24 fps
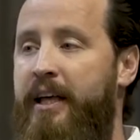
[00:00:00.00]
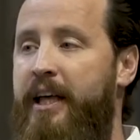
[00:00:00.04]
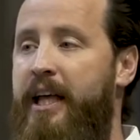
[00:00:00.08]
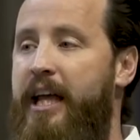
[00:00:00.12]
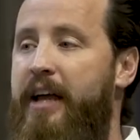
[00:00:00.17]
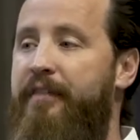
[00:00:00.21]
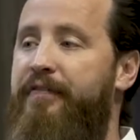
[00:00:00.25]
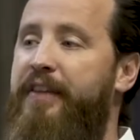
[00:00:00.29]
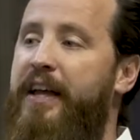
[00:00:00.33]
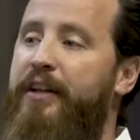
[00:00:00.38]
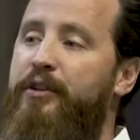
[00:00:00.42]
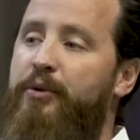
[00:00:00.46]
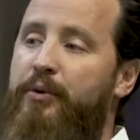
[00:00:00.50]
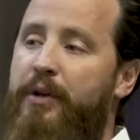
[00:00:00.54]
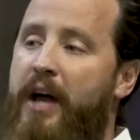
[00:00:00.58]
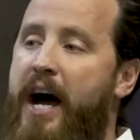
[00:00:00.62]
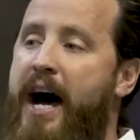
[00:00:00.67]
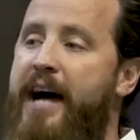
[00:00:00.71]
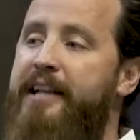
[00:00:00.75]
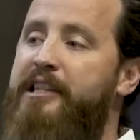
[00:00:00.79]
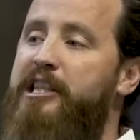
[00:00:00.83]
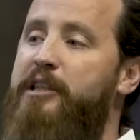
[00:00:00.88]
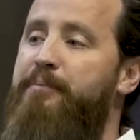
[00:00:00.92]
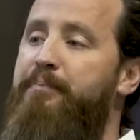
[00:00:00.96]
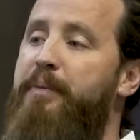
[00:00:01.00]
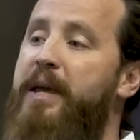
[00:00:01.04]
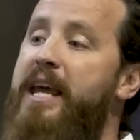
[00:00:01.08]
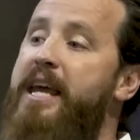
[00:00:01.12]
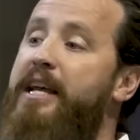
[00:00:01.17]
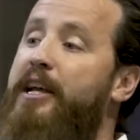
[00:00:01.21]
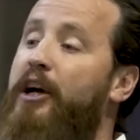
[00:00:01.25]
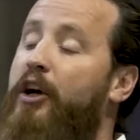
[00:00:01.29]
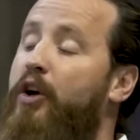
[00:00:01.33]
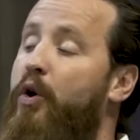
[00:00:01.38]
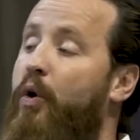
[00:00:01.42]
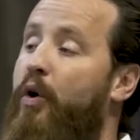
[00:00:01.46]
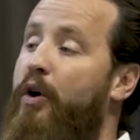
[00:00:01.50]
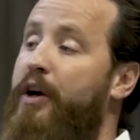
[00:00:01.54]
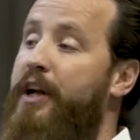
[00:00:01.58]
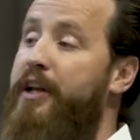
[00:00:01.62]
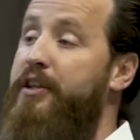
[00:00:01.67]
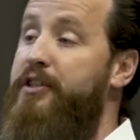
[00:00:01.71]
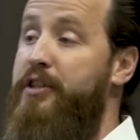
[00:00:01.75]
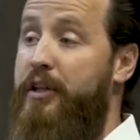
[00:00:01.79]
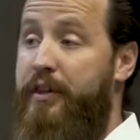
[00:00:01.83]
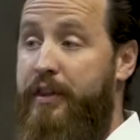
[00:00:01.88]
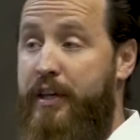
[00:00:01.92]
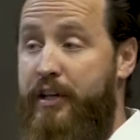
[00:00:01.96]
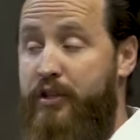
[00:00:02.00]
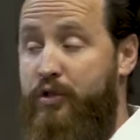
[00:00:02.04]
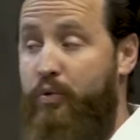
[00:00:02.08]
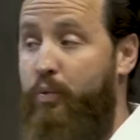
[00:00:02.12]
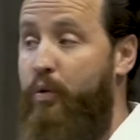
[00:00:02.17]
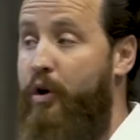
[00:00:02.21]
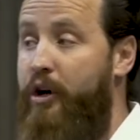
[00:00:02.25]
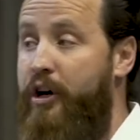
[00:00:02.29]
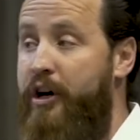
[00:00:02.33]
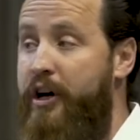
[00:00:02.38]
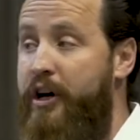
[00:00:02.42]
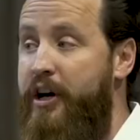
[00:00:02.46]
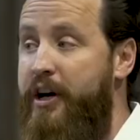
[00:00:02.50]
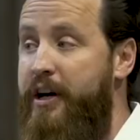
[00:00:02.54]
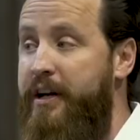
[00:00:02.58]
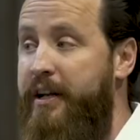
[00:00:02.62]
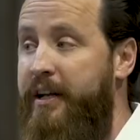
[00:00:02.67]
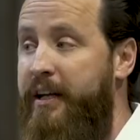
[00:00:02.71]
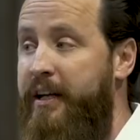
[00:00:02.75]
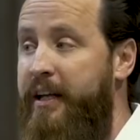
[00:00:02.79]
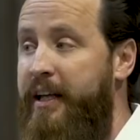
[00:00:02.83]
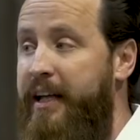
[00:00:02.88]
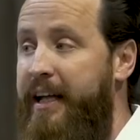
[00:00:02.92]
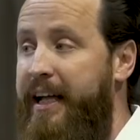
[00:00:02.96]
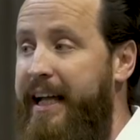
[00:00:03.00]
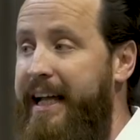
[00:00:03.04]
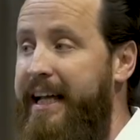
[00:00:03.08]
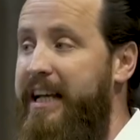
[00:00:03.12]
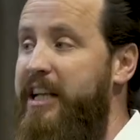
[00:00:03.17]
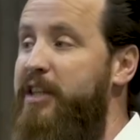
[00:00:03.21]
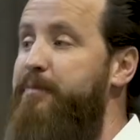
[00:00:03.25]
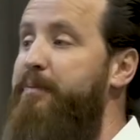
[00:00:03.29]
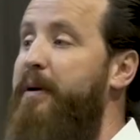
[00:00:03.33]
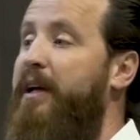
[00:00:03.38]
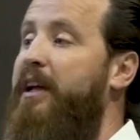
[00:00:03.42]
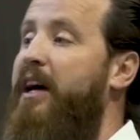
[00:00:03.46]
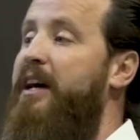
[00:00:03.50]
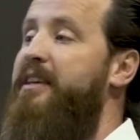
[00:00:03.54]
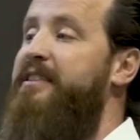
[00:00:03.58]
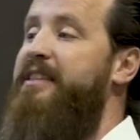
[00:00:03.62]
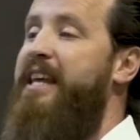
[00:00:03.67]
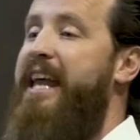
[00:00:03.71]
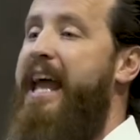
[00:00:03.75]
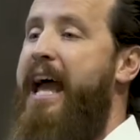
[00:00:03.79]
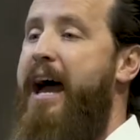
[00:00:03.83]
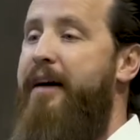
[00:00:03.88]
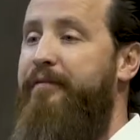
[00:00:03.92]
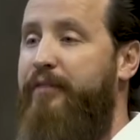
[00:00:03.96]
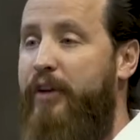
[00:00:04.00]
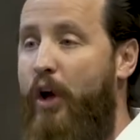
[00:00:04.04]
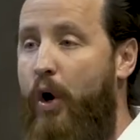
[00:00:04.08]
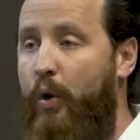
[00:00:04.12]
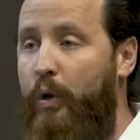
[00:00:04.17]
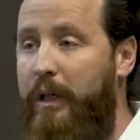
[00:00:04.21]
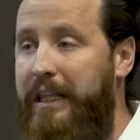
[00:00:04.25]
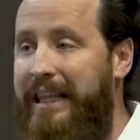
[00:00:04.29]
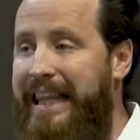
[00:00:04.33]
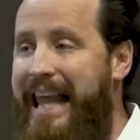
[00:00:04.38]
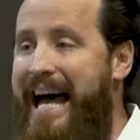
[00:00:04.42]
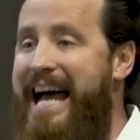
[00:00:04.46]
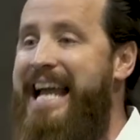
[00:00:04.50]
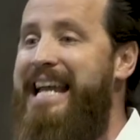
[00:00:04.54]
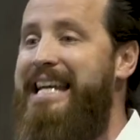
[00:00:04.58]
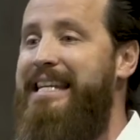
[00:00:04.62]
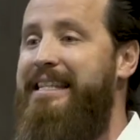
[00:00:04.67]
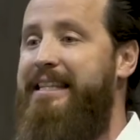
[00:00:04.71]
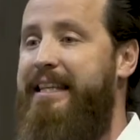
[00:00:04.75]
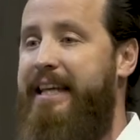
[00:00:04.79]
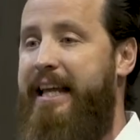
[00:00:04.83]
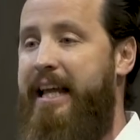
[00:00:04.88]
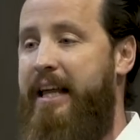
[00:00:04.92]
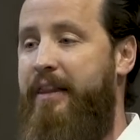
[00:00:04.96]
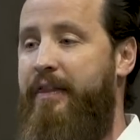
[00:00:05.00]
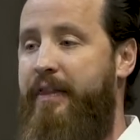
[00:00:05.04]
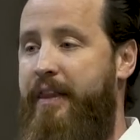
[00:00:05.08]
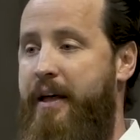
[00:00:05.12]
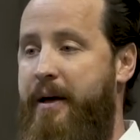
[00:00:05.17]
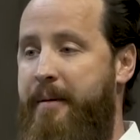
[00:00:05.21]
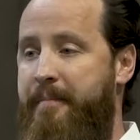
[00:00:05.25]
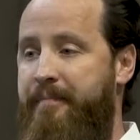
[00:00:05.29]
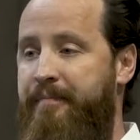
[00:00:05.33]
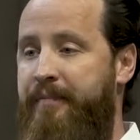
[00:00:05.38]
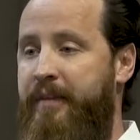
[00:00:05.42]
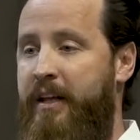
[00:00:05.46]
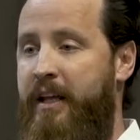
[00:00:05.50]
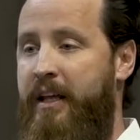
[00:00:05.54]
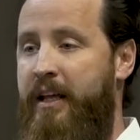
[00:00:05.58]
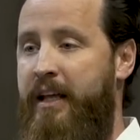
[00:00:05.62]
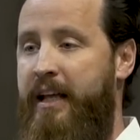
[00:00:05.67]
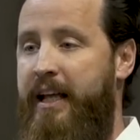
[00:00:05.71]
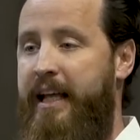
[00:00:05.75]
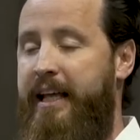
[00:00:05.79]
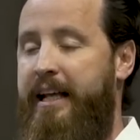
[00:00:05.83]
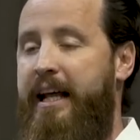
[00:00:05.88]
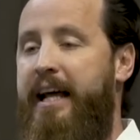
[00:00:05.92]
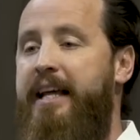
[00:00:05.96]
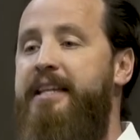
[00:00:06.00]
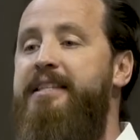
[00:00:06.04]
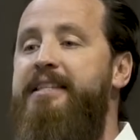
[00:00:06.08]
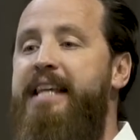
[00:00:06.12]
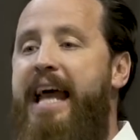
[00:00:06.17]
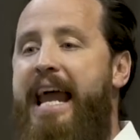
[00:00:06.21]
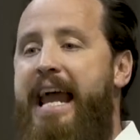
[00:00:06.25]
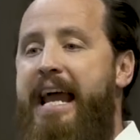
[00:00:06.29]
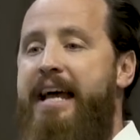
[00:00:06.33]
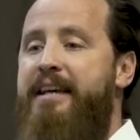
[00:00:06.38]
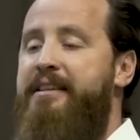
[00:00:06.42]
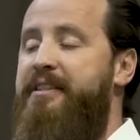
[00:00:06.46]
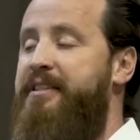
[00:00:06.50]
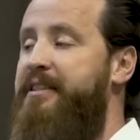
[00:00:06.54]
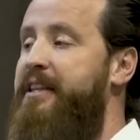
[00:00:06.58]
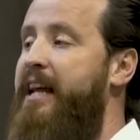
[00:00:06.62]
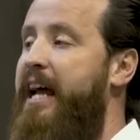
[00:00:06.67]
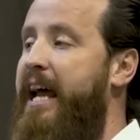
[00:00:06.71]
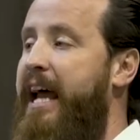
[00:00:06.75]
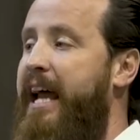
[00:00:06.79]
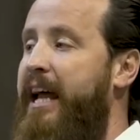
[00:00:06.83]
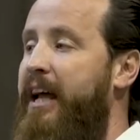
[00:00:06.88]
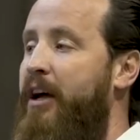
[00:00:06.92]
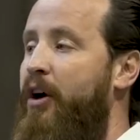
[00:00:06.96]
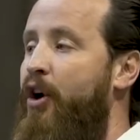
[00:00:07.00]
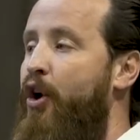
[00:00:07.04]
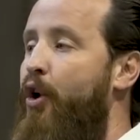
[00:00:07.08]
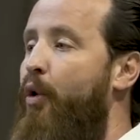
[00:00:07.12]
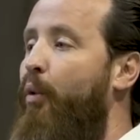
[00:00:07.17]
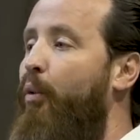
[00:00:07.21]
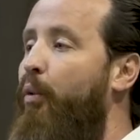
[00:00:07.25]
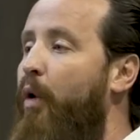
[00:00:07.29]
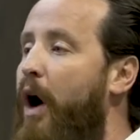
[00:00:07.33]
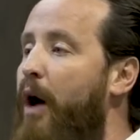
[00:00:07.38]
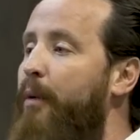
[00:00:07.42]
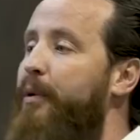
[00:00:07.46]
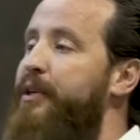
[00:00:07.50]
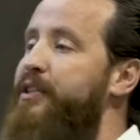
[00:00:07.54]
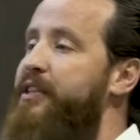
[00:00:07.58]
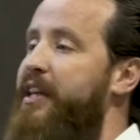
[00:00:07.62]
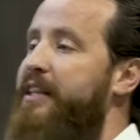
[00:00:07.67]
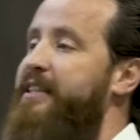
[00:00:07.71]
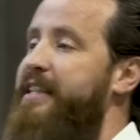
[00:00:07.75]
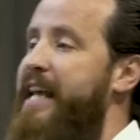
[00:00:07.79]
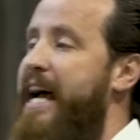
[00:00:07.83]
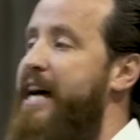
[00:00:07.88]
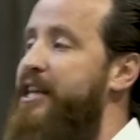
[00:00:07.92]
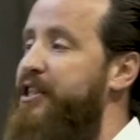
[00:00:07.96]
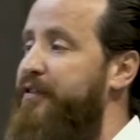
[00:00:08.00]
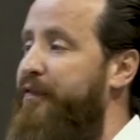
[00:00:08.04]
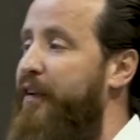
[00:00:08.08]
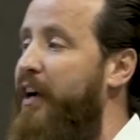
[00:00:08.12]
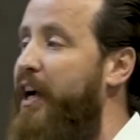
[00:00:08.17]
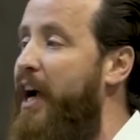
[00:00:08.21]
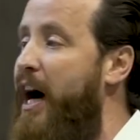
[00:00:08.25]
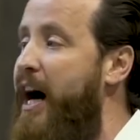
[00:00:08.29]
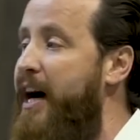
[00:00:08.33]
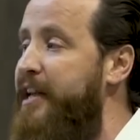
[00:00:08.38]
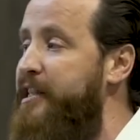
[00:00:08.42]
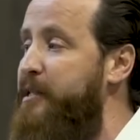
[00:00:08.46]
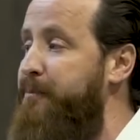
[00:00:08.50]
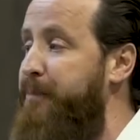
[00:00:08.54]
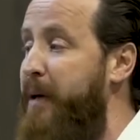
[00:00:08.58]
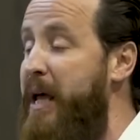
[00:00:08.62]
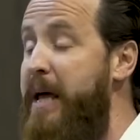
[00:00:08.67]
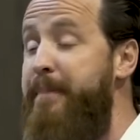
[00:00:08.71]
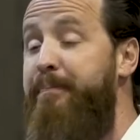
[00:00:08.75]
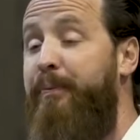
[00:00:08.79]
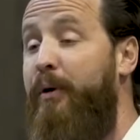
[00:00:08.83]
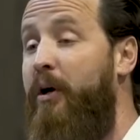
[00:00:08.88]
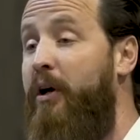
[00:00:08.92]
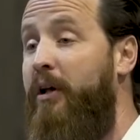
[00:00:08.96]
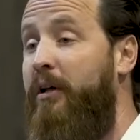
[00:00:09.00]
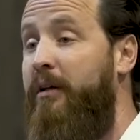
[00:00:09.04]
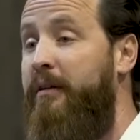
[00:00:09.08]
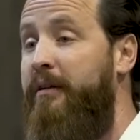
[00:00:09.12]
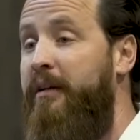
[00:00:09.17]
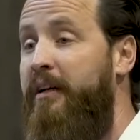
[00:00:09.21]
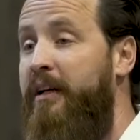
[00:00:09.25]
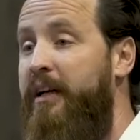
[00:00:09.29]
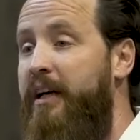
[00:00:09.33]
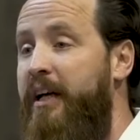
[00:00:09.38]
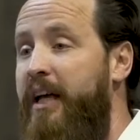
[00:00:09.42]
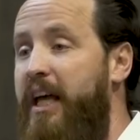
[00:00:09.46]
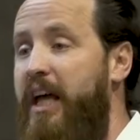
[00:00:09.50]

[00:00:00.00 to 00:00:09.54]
If they do not speak according to this word, it is because they have no light in them. In Isaiah's day, what was the test for God's people?